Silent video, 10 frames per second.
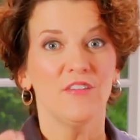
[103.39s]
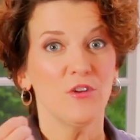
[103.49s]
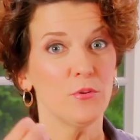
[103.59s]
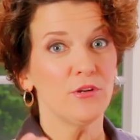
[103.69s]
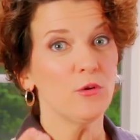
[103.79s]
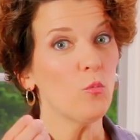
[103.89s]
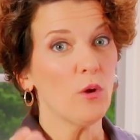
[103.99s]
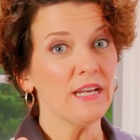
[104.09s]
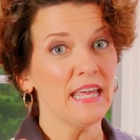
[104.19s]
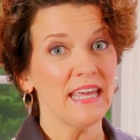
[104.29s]
If you're putting
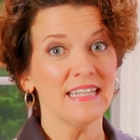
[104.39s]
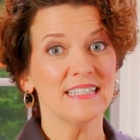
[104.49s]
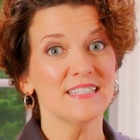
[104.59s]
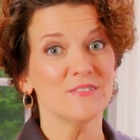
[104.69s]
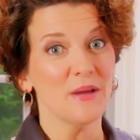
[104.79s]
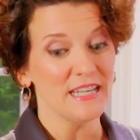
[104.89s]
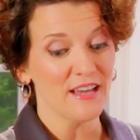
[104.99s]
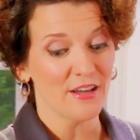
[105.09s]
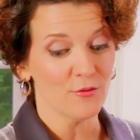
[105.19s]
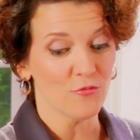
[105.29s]
one hand into any
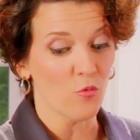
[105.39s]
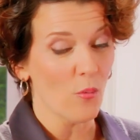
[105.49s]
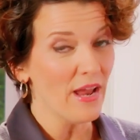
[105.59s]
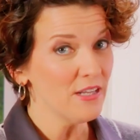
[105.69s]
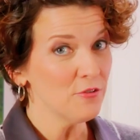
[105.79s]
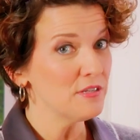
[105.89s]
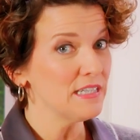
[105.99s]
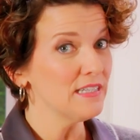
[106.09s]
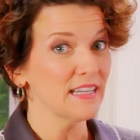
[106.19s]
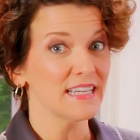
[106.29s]
kind of wet
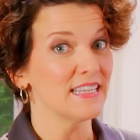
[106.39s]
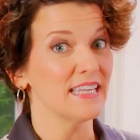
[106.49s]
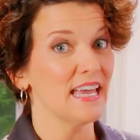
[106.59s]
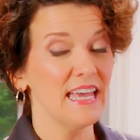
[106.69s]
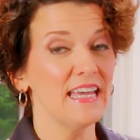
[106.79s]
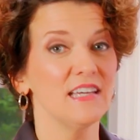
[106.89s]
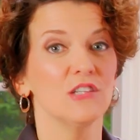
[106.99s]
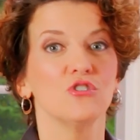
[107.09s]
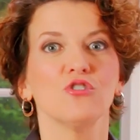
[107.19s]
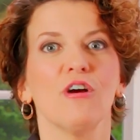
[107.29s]
ingredient like the egg,
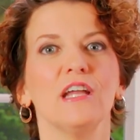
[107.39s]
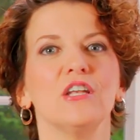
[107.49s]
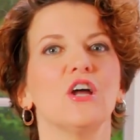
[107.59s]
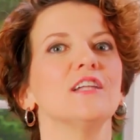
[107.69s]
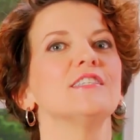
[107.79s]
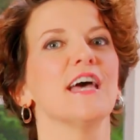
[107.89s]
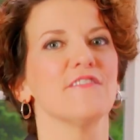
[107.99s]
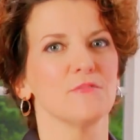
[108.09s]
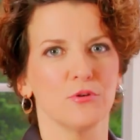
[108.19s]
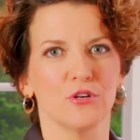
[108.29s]
try not to
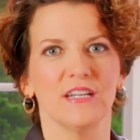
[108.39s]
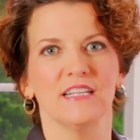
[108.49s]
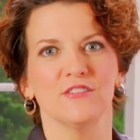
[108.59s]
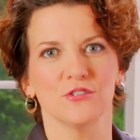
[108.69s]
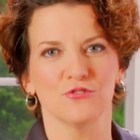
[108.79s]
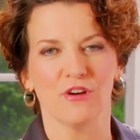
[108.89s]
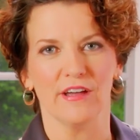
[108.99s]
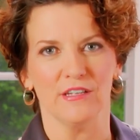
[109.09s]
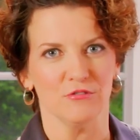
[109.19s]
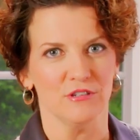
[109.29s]
ever put it into the
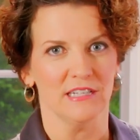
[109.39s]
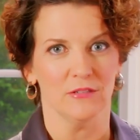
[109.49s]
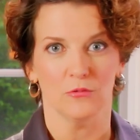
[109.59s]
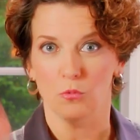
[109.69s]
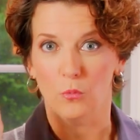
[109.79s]
dry ingredient.